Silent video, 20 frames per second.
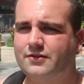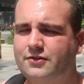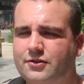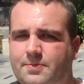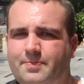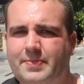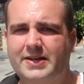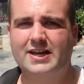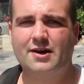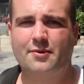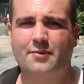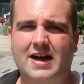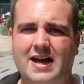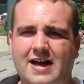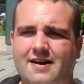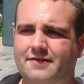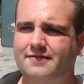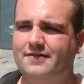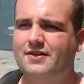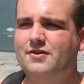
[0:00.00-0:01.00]
Just be
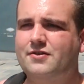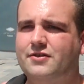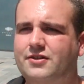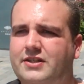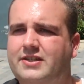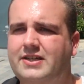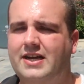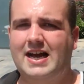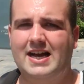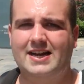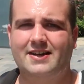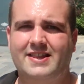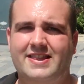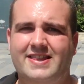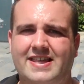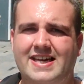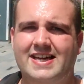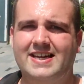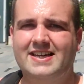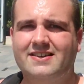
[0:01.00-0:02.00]
aware of those kind of
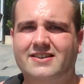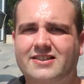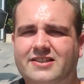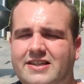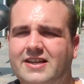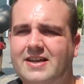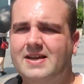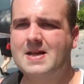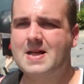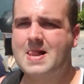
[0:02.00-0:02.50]
things.